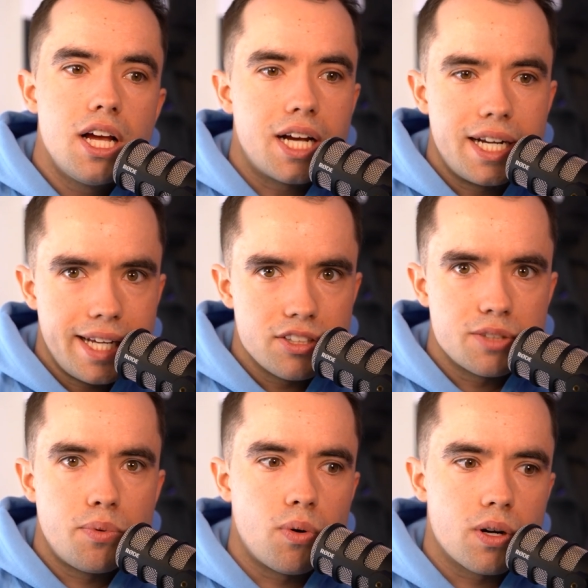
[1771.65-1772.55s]
cutting out
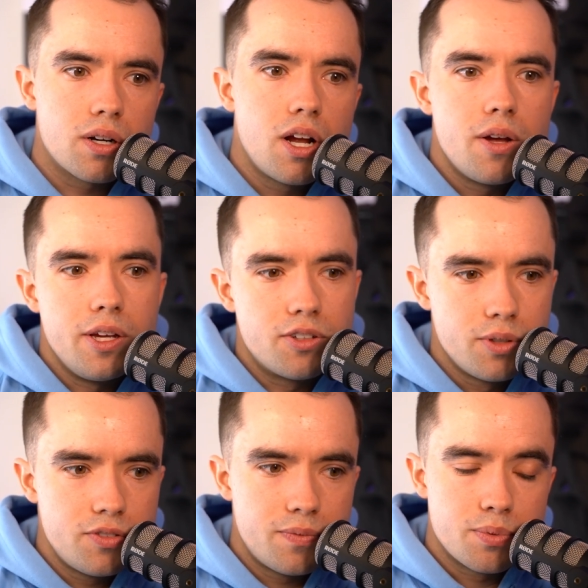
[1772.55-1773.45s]
support,
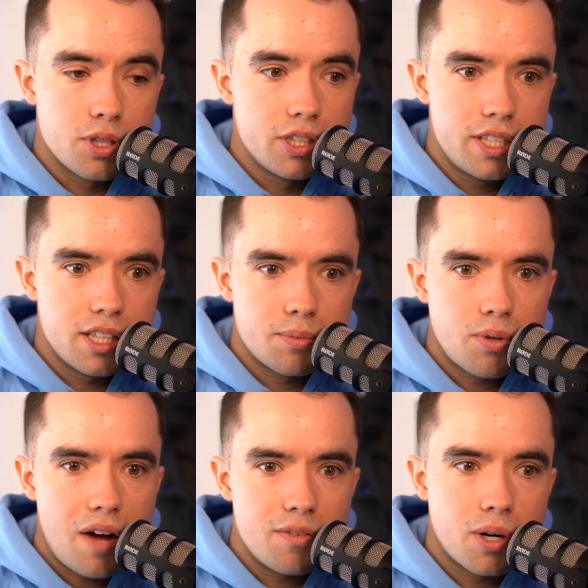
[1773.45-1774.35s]
increasing their
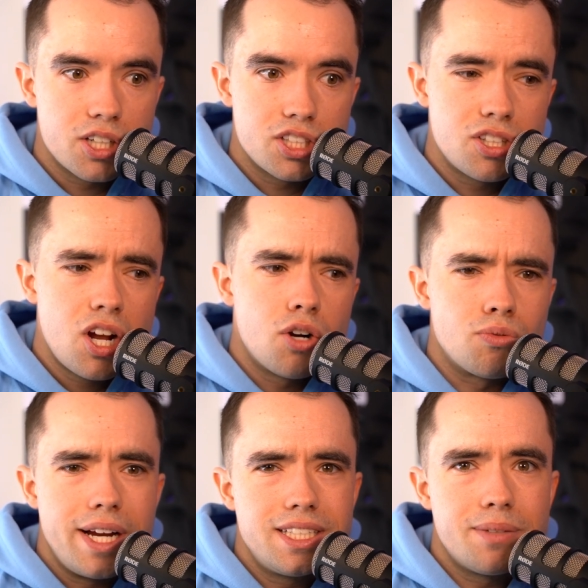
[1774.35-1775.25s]
profit margin,
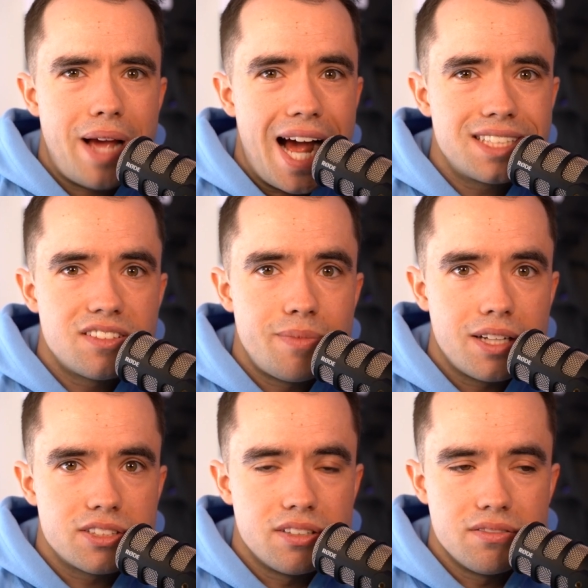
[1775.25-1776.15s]
raising massive
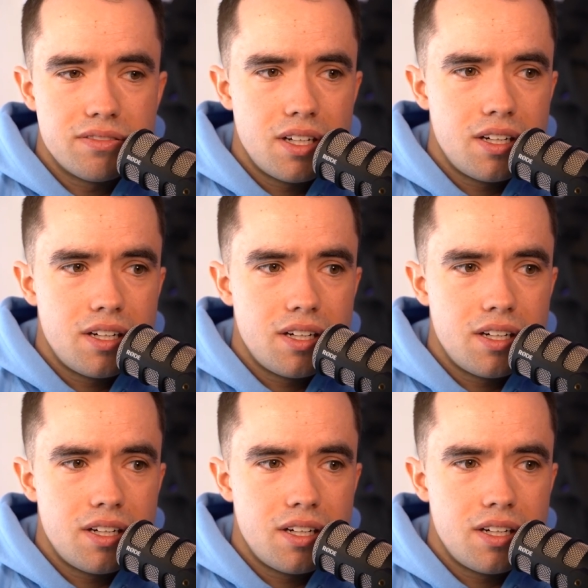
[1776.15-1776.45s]
amounts of